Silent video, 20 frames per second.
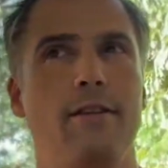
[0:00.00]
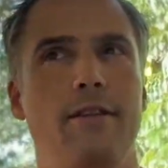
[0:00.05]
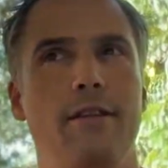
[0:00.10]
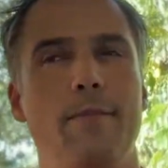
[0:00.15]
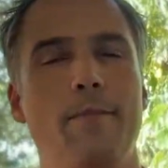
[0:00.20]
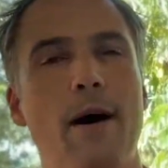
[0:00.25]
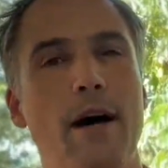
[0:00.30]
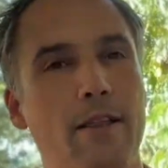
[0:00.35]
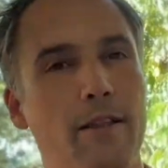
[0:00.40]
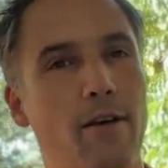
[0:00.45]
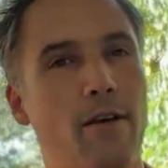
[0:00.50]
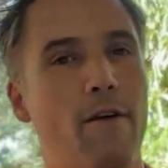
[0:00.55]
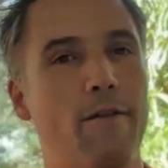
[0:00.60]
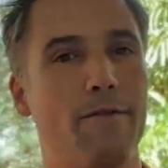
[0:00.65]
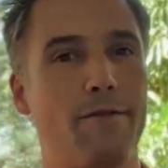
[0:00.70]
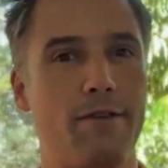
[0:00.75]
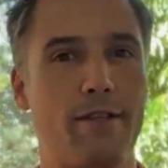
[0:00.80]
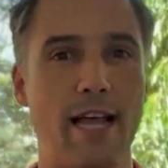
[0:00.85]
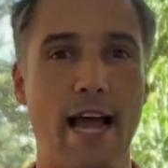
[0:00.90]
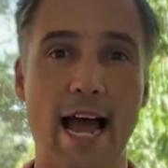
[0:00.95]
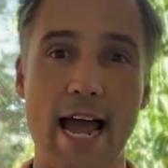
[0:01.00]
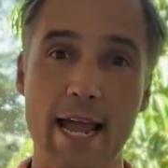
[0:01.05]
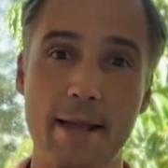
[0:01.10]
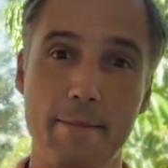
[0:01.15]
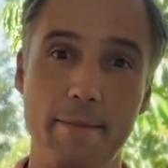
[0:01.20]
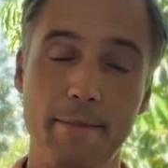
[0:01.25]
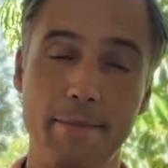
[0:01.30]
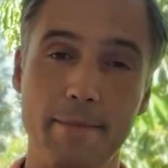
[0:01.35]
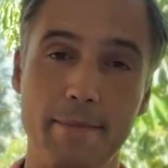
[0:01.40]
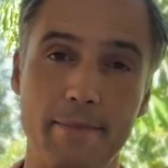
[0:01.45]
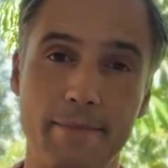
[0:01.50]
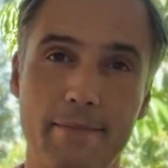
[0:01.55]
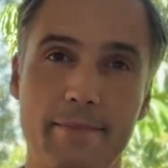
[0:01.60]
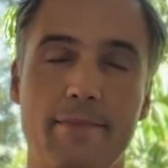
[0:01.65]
the mother of time,